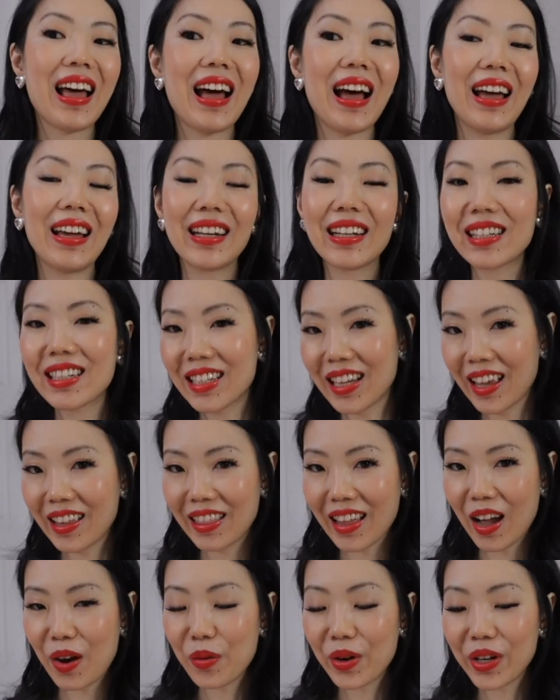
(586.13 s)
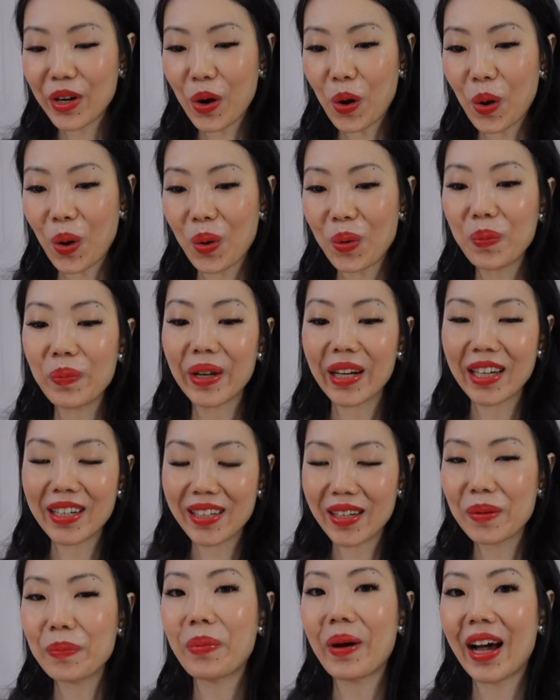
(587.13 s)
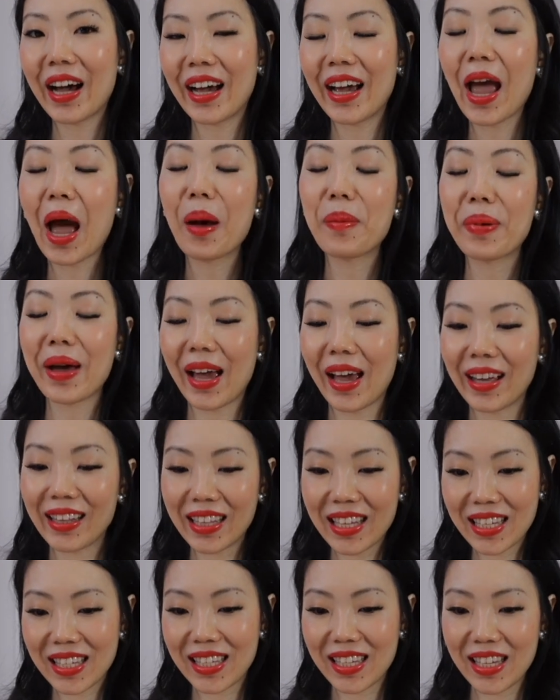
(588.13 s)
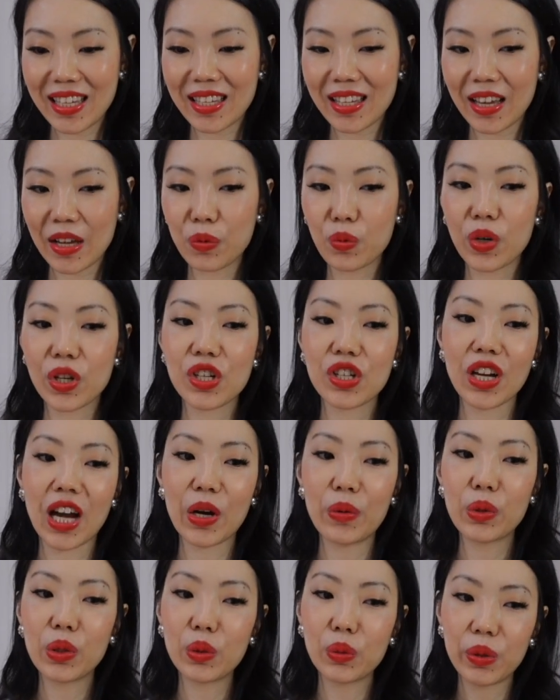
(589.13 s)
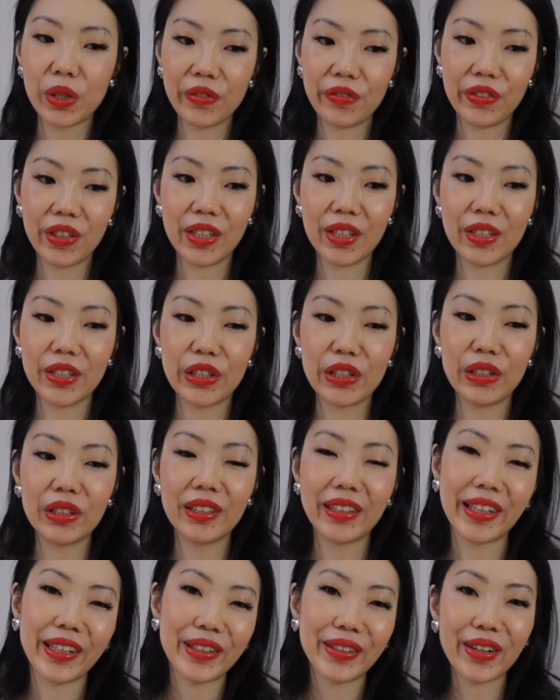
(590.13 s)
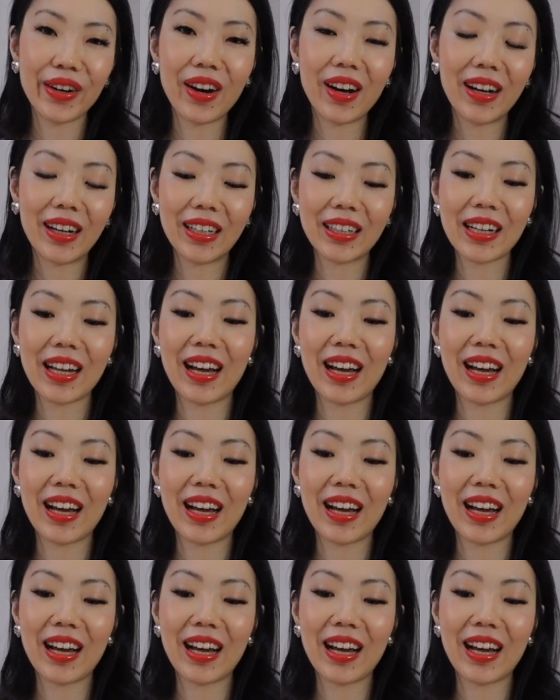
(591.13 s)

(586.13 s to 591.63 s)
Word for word: I didn't take that one home, but I did buy a bag this season, which I will reveal later on.